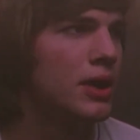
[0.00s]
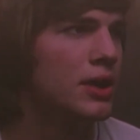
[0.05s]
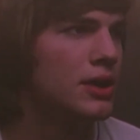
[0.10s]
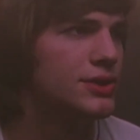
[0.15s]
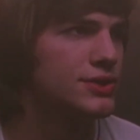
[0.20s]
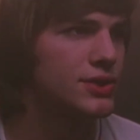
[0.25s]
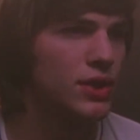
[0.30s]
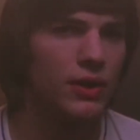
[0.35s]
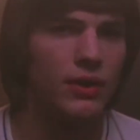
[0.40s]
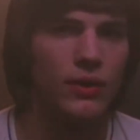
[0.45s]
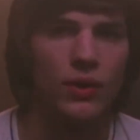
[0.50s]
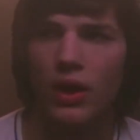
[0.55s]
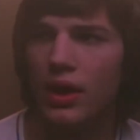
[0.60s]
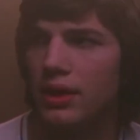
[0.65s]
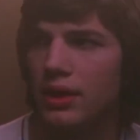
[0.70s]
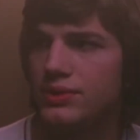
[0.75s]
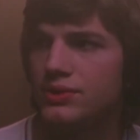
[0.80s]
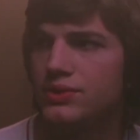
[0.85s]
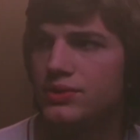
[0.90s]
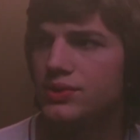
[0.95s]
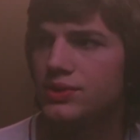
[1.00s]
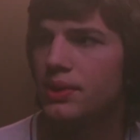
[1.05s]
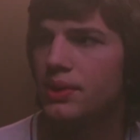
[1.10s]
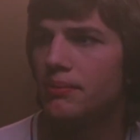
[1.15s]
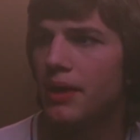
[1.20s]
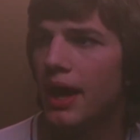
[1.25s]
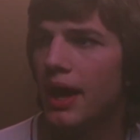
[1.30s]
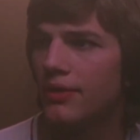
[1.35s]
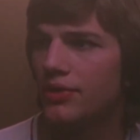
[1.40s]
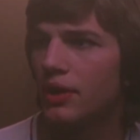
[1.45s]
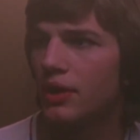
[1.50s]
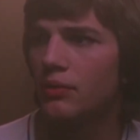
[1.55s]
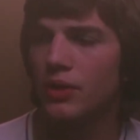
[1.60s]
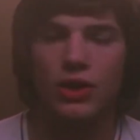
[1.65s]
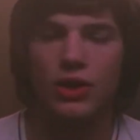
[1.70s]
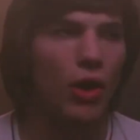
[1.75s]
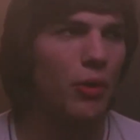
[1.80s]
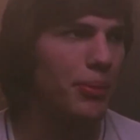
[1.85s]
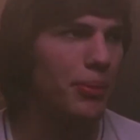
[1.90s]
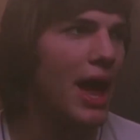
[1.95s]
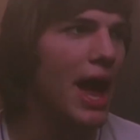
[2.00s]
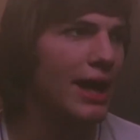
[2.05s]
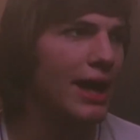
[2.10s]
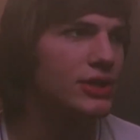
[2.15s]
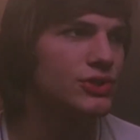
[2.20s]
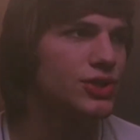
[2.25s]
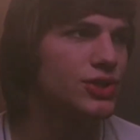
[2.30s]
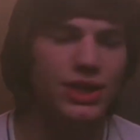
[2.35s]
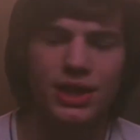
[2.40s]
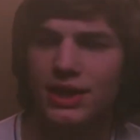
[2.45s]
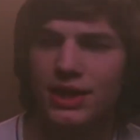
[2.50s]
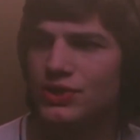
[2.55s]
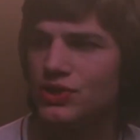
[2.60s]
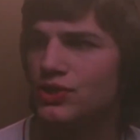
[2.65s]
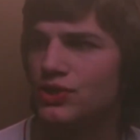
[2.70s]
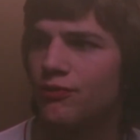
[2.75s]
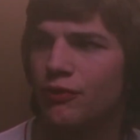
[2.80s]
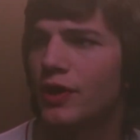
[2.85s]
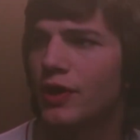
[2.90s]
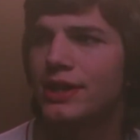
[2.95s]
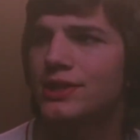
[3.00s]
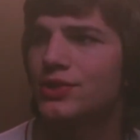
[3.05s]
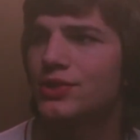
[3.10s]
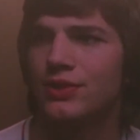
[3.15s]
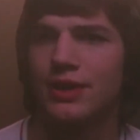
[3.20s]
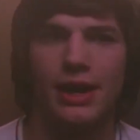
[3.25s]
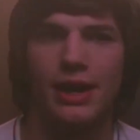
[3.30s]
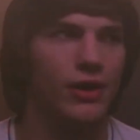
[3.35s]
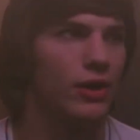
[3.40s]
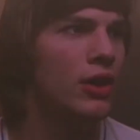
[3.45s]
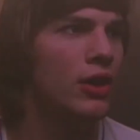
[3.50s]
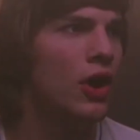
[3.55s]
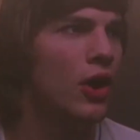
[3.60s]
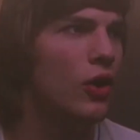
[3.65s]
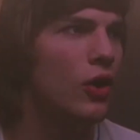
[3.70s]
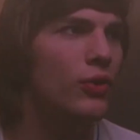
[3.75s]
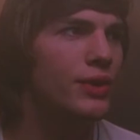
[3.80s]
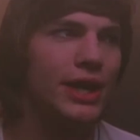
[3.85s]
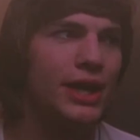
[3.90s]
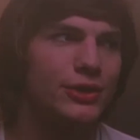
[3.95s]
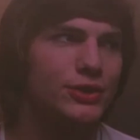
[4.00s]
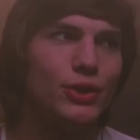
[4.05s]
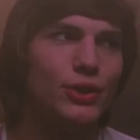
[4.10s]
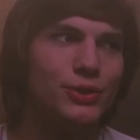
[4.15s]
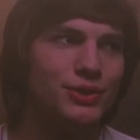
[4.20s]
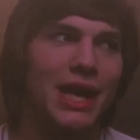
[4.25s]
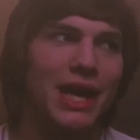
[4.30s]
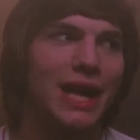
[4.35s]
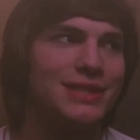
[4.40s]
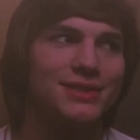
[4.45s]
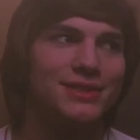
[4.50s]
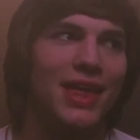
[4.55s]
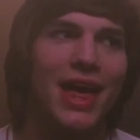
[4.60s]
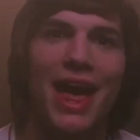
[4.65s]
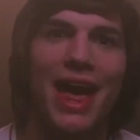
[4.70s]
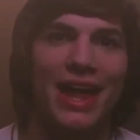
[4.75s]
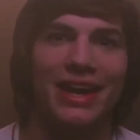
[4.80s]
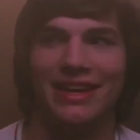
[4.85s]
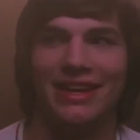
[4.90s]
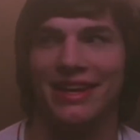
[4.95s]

So Samantha would go back and Jeannie could just freeze her there. Who kicked whose ass then?